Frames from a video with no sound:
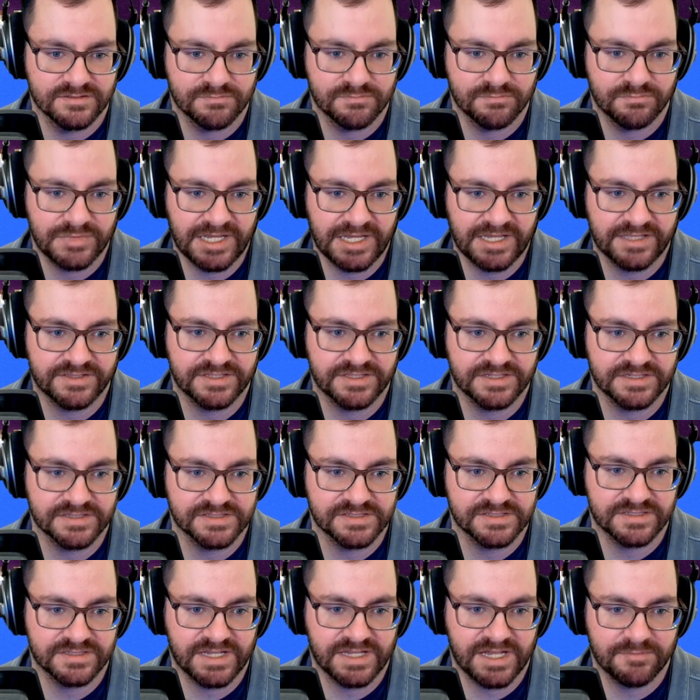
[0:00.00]
Bad
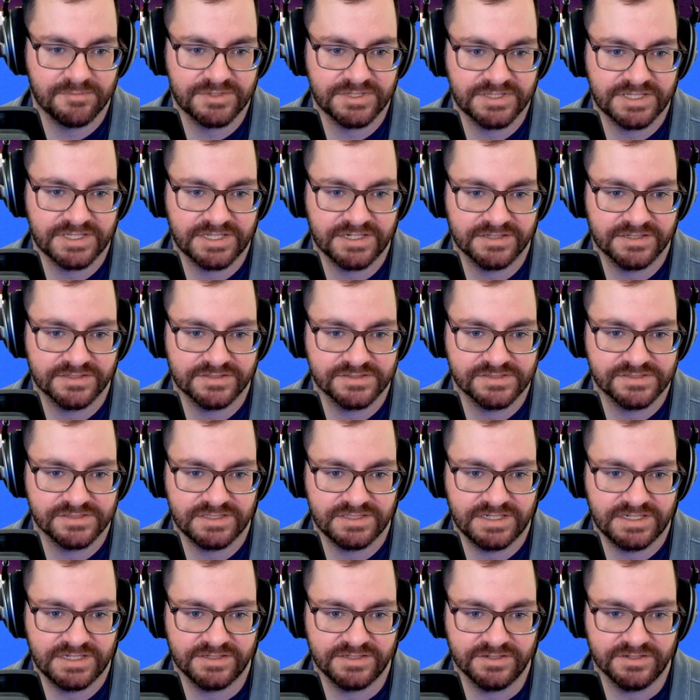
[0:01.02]
things happen to the characters a
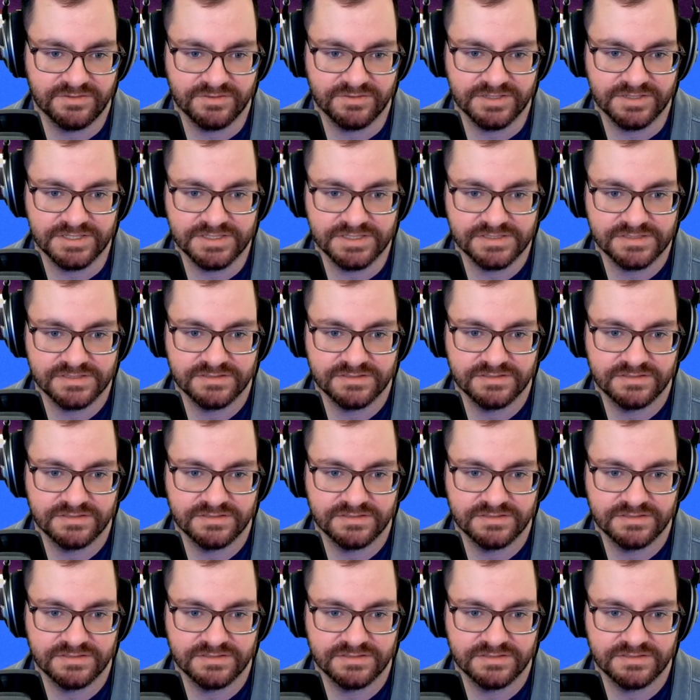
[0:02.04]
lot. No worries.